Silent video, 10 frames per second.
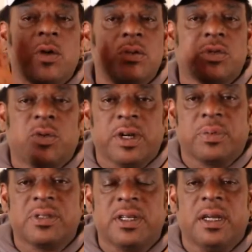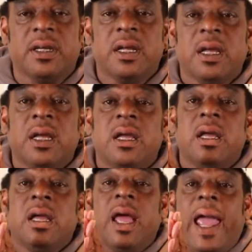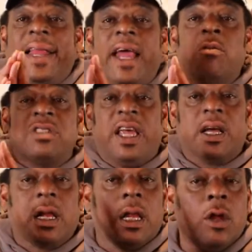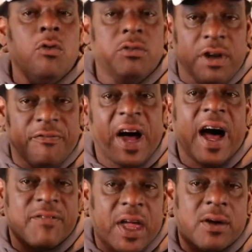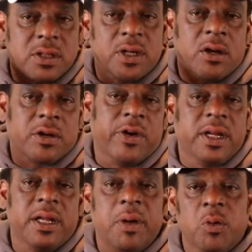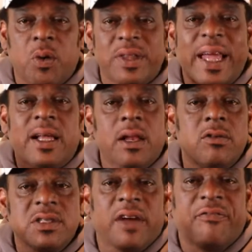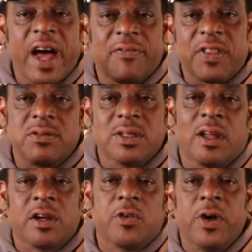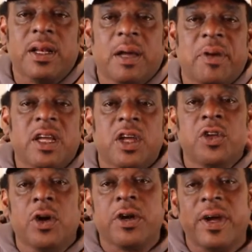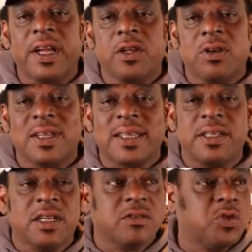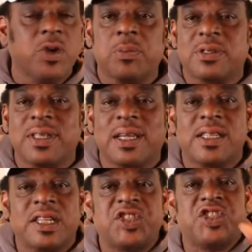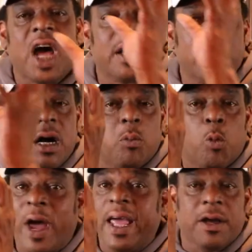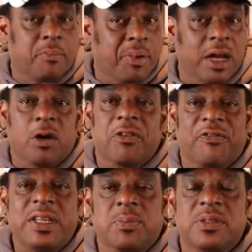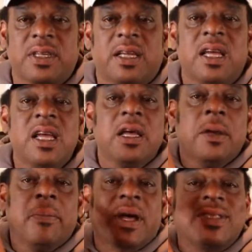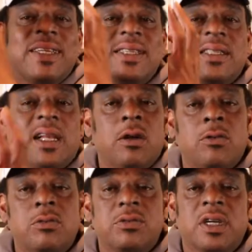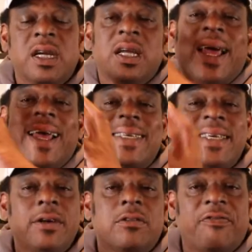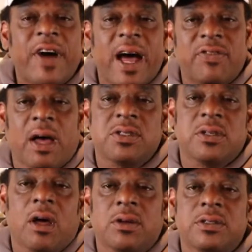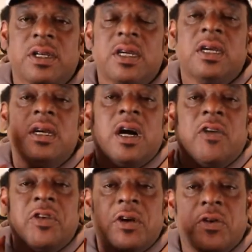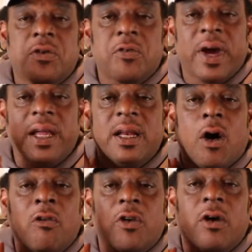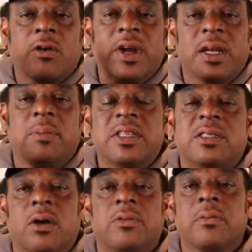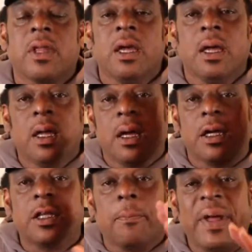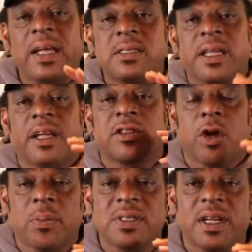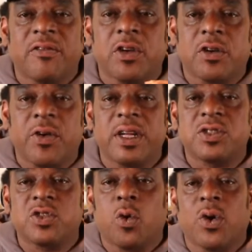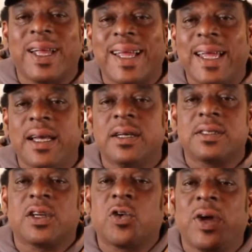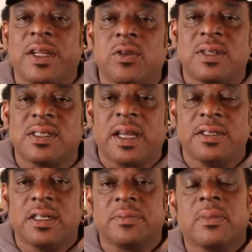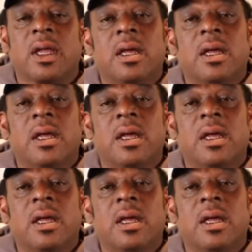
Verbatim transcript: equal 20%. And that was including the $5,000 credit limit. Well, when they closed that $5,000 credit limit, your credit utilization of 20% just shot up way up, probably over 50%, because they just closed and killed $5,000 of your credit, overall credit limit. So the biggest thing, 30% of your credit score is credit utilization.